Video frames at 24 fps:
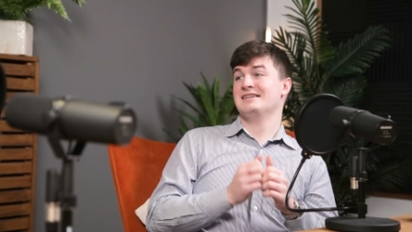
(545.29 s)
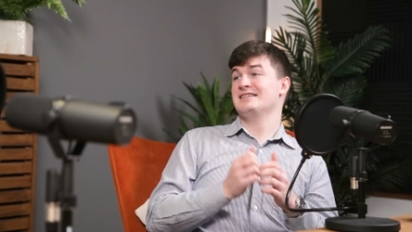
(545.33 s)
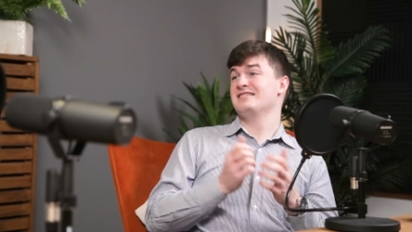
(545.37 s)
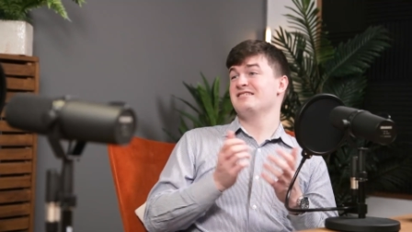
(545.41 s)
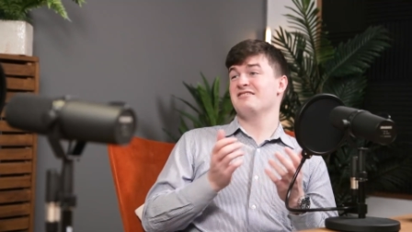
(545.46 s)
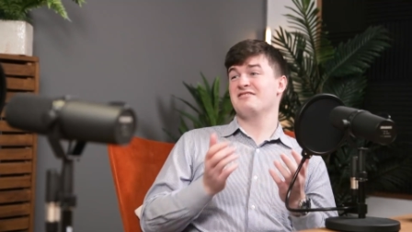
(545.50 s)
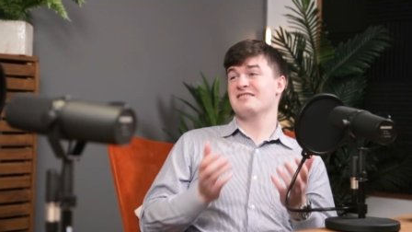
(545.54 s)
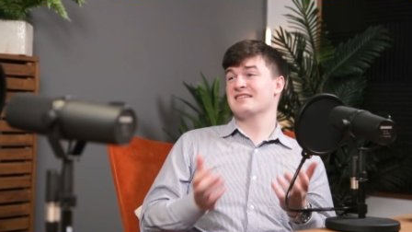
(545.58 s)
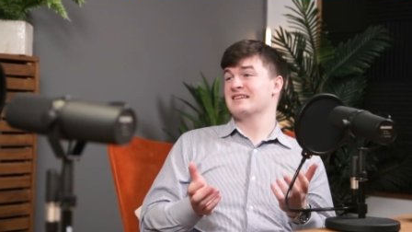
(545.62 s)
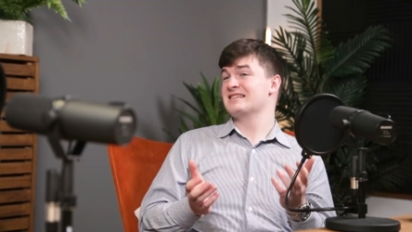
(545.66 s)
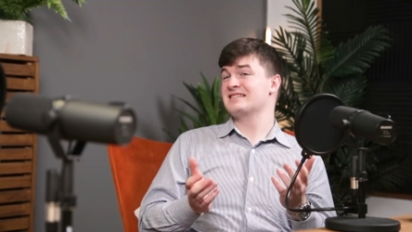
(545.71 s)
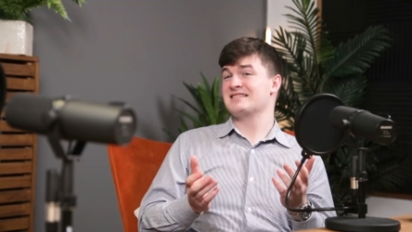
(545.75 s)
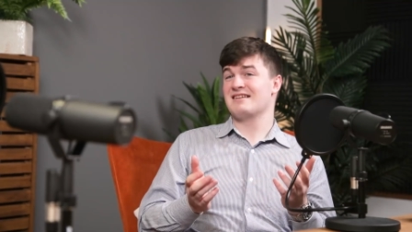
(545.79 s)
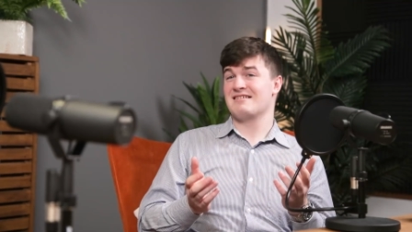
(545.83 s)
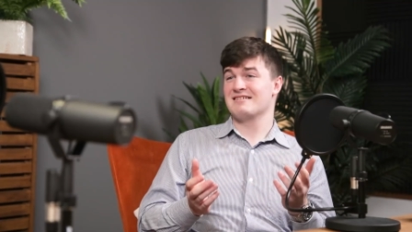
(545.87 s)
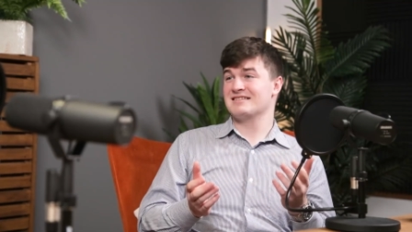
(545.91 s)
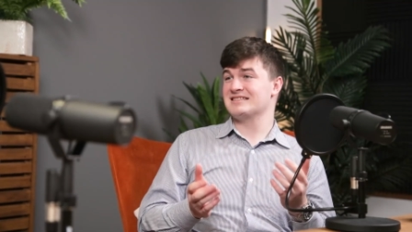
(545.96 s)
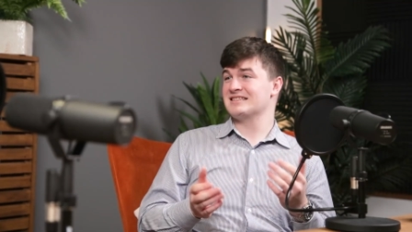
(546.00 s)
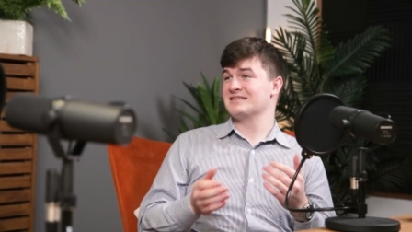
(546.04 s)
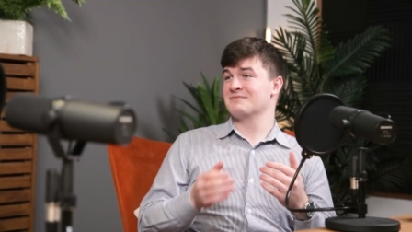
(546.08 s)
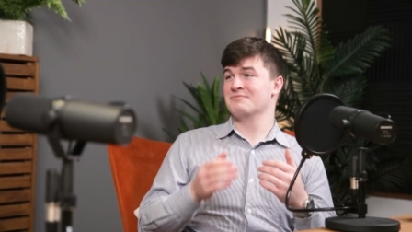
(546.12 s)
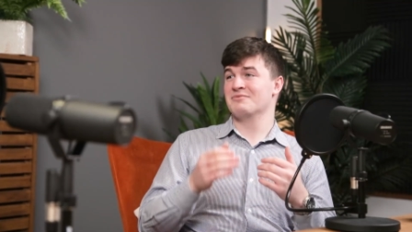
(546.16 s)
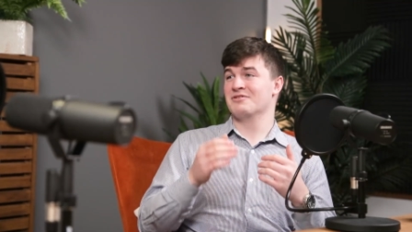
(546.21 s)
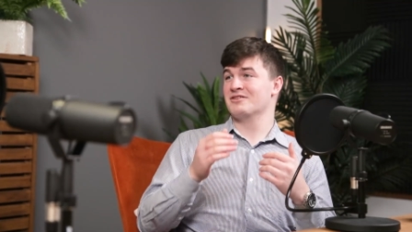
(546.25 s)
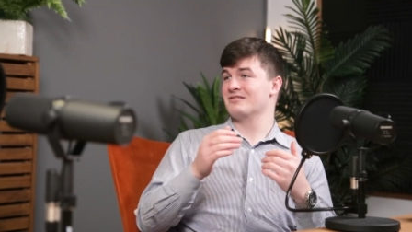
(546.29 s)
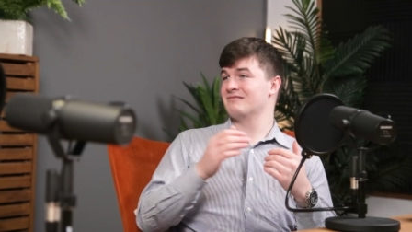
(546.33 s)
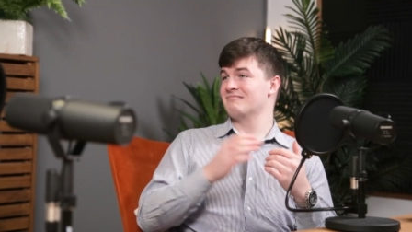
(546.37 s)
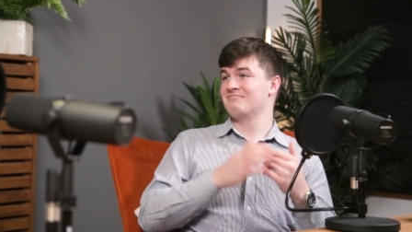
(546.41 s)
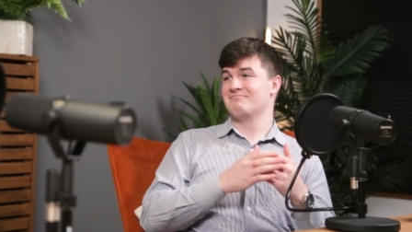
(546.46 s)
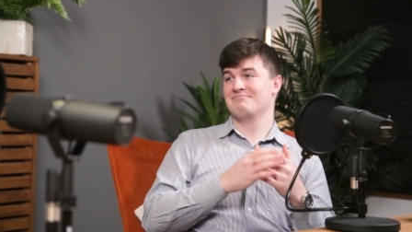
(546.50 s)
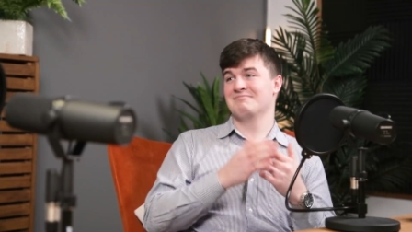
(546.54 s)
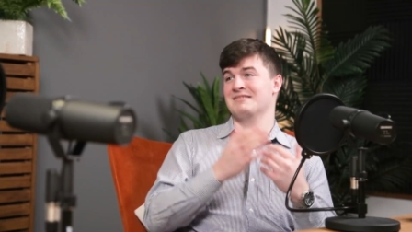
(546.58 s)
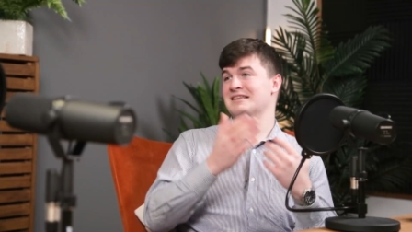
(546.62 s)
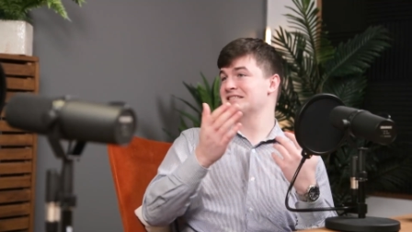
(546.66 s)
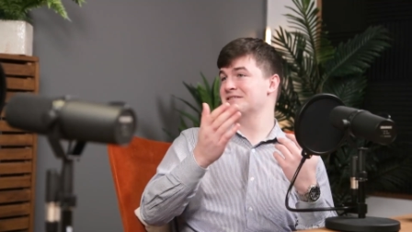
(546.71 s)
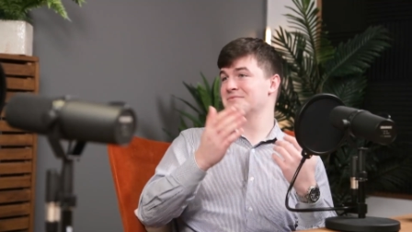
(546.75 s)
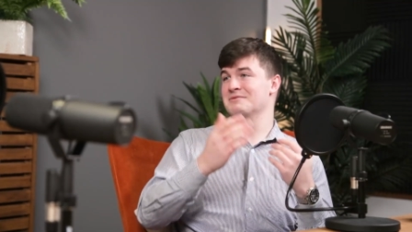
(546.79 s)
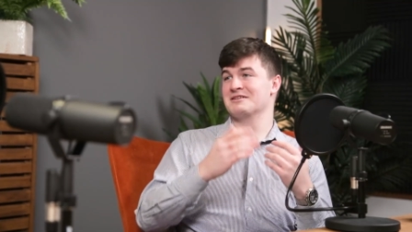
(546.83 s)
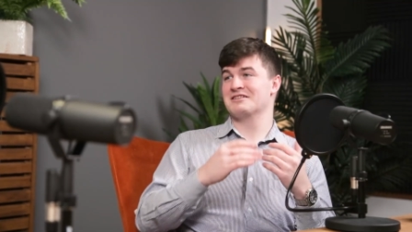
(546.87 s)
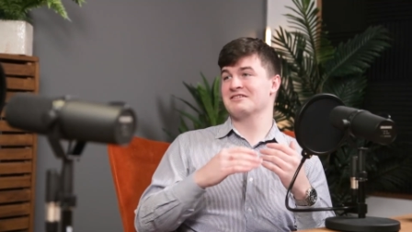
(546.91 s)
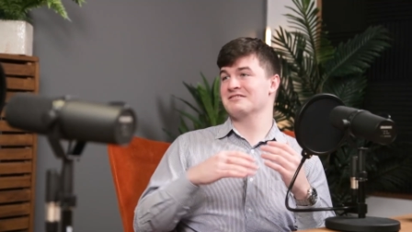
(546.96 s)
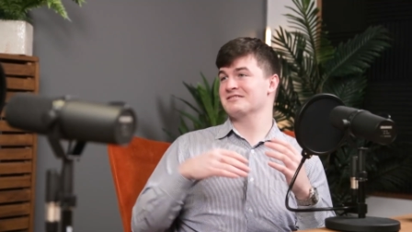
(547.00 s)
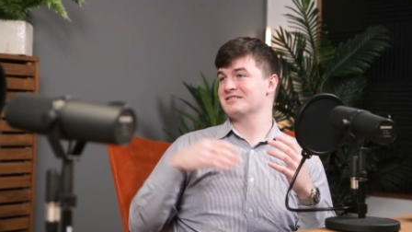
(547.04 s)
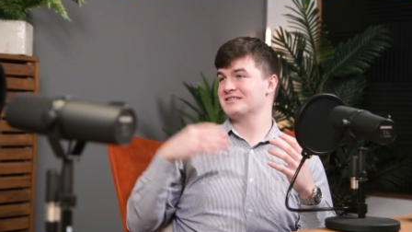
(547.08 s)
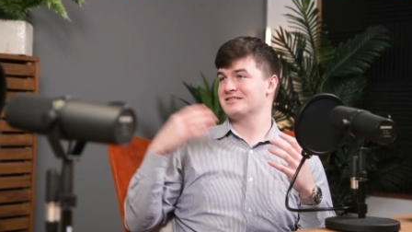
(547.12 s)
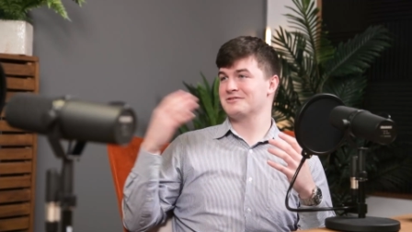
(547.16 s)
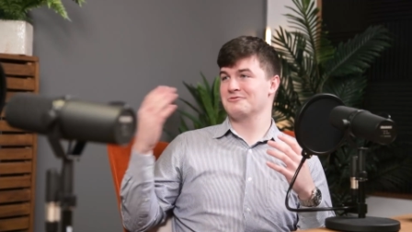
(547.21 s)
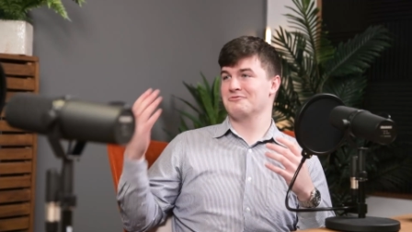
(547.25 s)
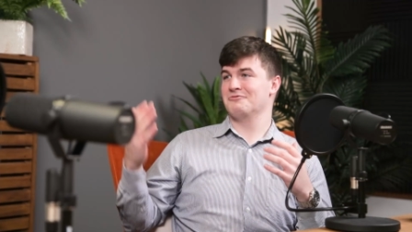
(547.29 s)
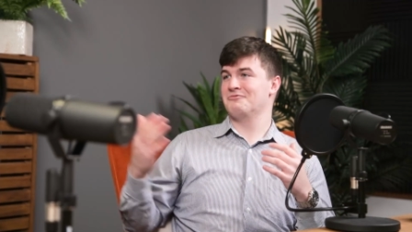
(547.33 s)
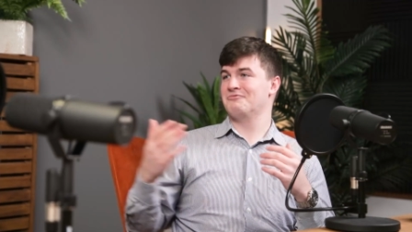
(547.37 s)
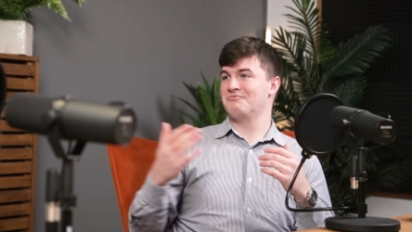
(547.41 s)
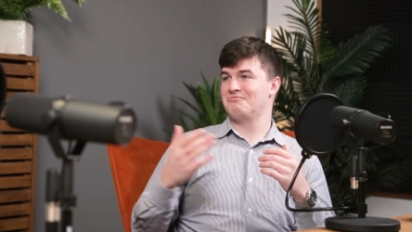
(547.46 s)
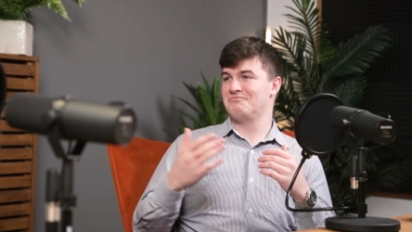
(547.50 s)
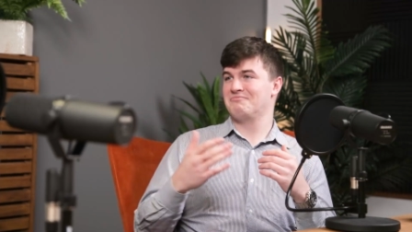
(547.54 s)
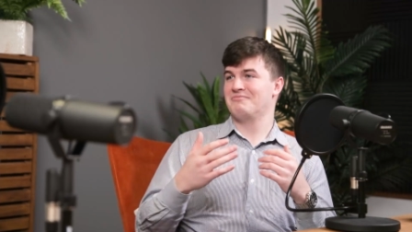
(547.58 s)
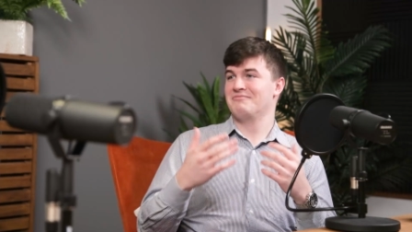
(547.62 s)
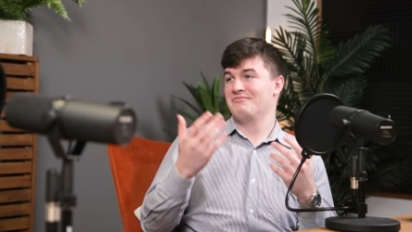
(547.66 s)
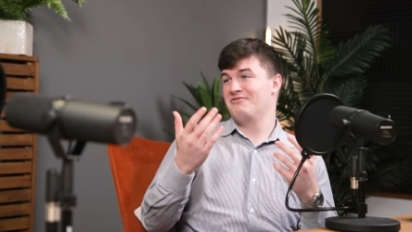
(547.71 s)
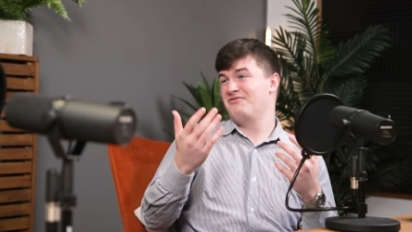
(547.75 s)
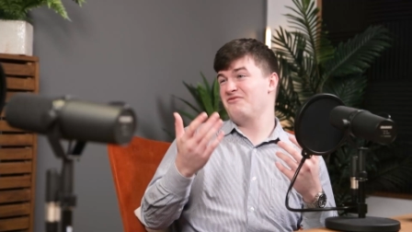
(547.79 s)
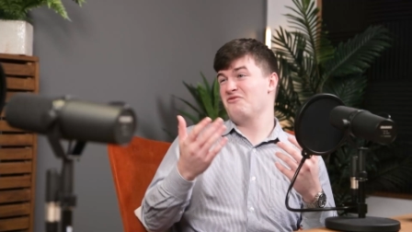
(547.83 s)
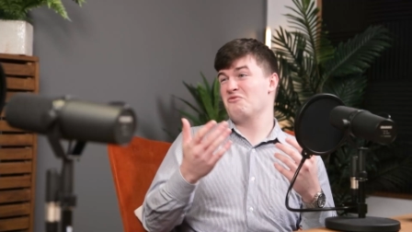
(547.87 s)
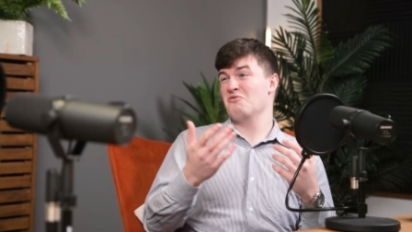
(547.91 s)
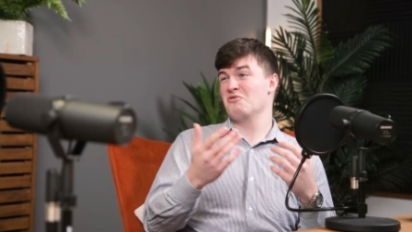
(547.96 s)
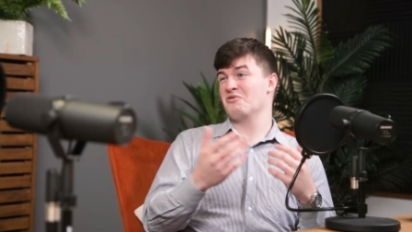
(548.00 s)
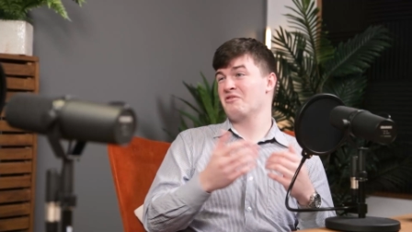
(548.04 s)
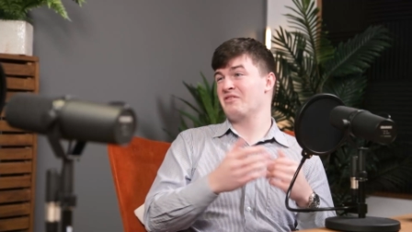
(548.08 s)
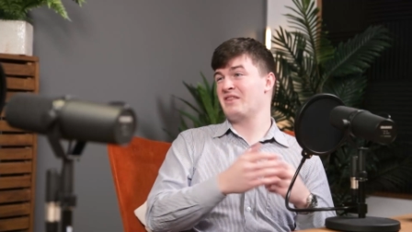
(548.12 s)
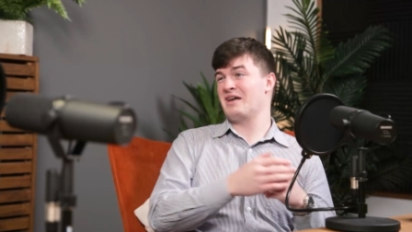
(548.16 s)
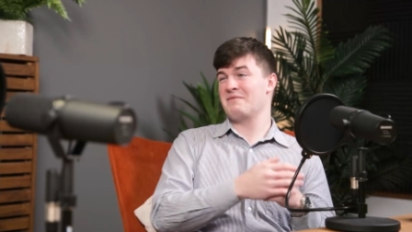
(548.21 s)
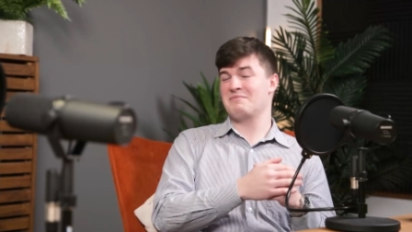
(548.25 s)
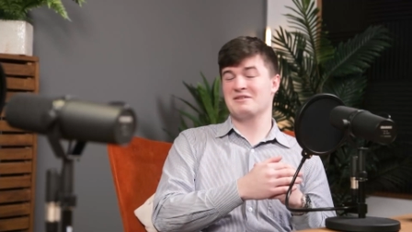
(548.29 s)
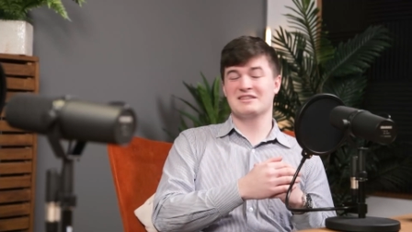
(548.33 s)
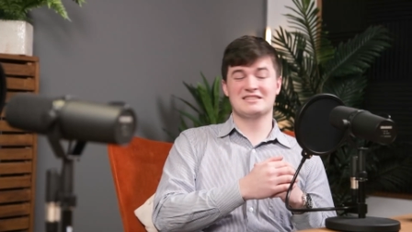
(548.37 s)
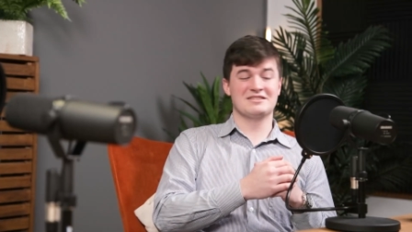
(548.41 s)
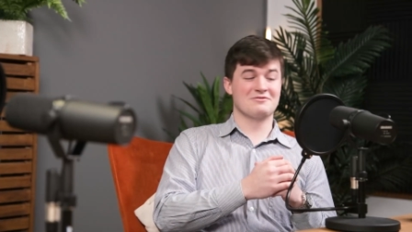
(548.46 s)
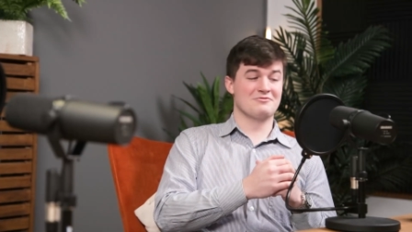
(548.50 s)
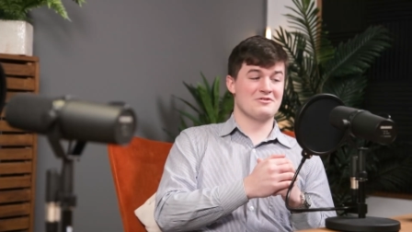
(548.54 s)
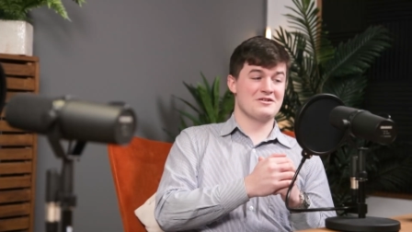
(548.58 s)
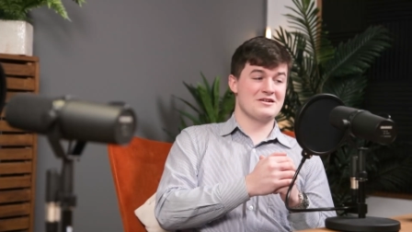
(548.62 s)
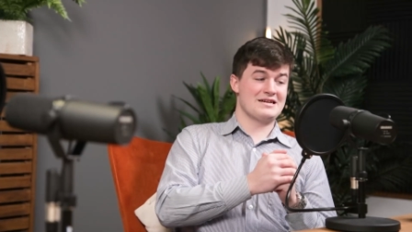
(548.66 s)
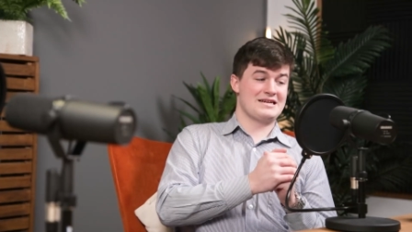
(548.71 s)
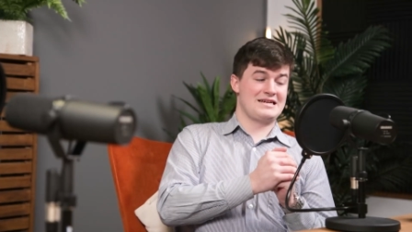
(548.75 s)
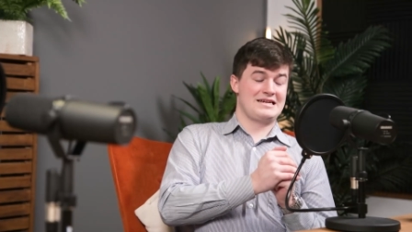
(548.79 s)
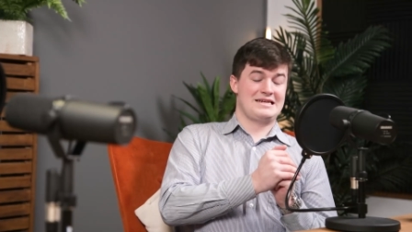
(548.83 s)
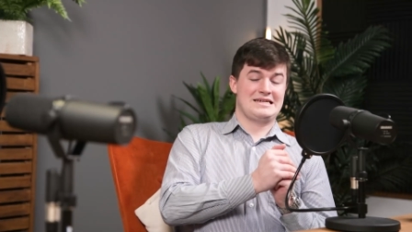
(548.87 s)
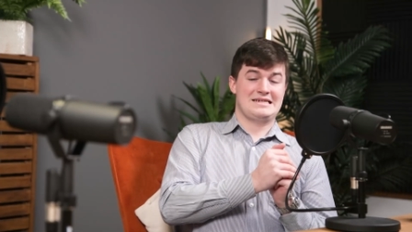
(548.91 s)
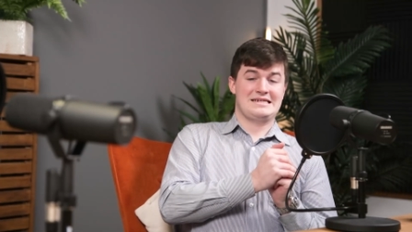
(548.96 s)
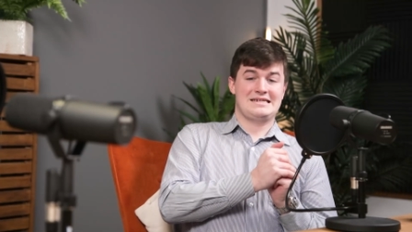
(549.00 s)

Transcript: Nothing exciting, but needs to be done to sort of forward on that piece of work.